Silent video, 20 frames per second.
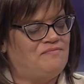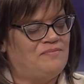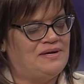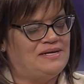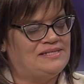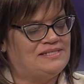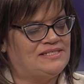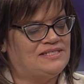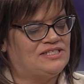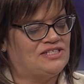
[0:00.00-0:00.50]

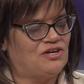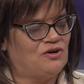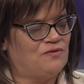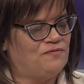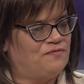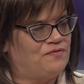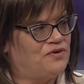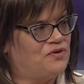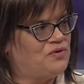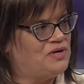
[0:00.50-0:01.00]
been so
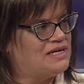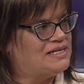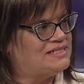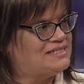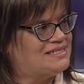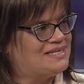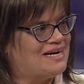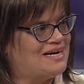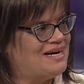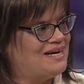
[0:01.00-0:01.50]

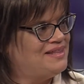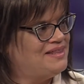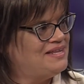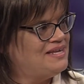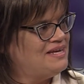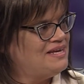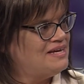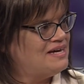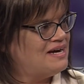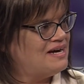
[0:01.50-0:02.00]
focused on
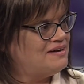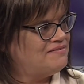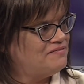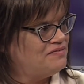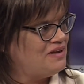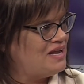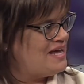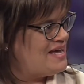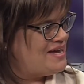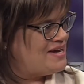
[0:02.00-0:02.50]
the
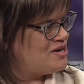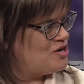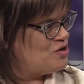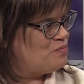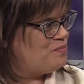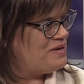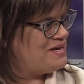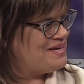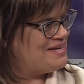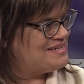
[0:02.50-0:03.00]
Vallejo
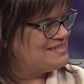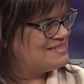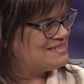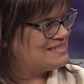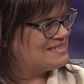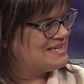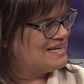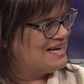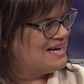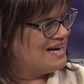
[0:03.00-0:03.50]

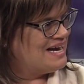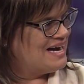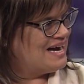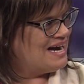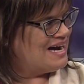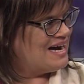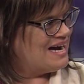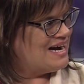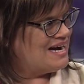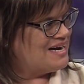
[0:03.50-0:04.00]
piece
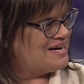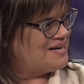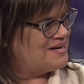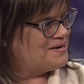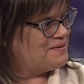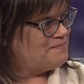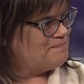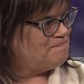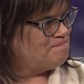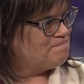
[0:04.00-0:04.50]

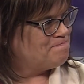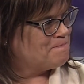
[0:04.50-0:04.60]
that